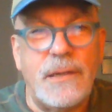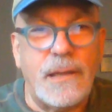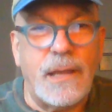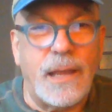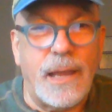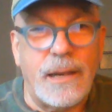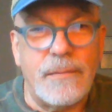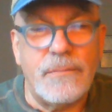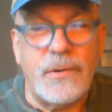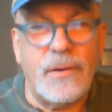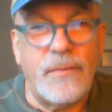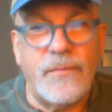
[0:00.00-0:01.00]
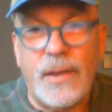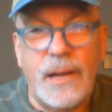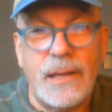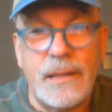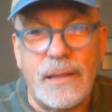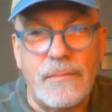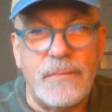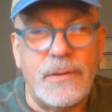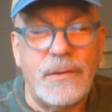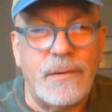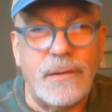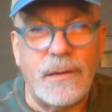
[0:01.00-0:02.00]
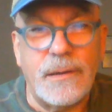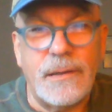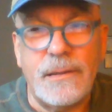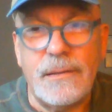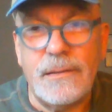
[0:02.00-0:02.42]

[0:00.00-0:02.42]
looking at them or feeling them or uh,